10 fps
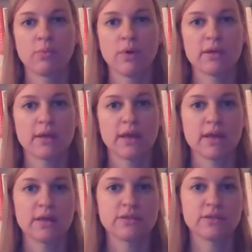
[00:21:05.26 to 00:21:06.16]
what can
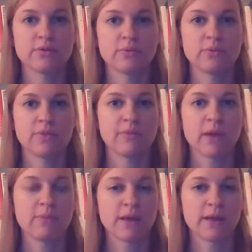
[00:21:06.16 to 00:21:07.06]
I do with
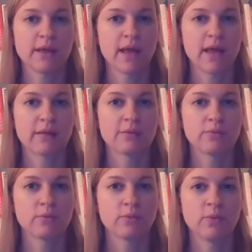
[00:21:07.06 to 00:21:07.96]
my money
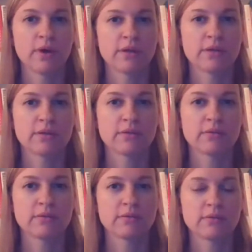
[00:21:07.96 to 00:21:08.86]
and what
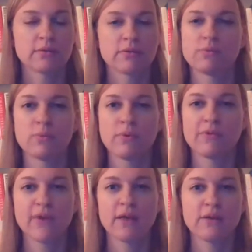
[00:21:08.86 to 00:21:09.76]

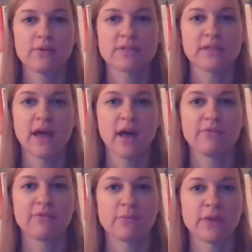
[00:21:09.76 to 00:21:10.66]
what value does it
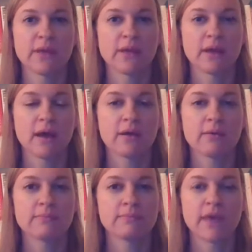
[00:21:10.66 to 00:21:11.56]
have for me
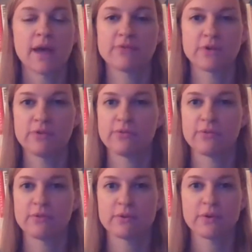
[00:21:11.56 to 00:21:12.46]
um, after you've
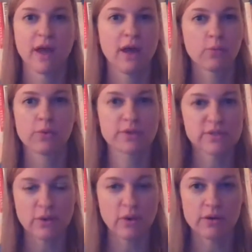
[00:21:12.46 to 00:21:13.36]
worked
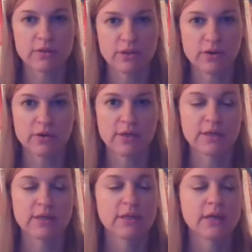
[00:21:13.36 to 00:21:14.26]
so hard to earn
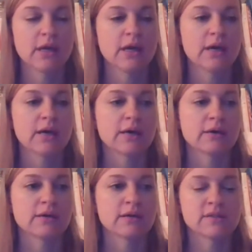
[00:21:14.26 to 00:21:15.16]
it.
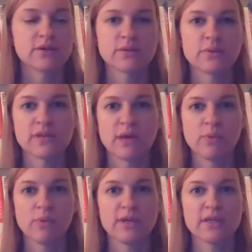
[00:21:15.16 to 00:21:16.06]
Uh, it's also a time
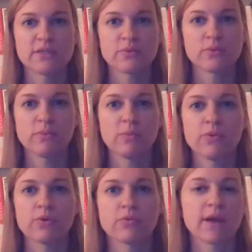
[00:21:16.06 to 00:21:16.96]
when we need to
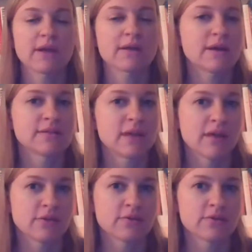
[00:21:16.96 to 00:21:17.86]
remember to recognize
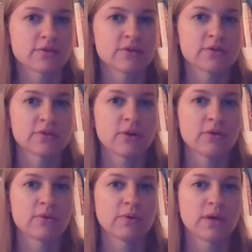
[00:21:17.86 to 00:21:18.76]
others.
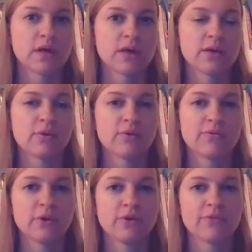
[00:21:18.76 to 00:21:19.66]
So you know, if
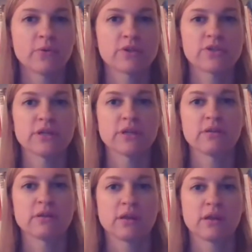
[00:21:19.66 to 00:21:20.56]
you're
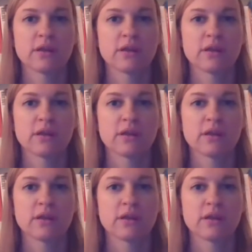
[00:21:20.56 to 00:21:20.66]
fortunate,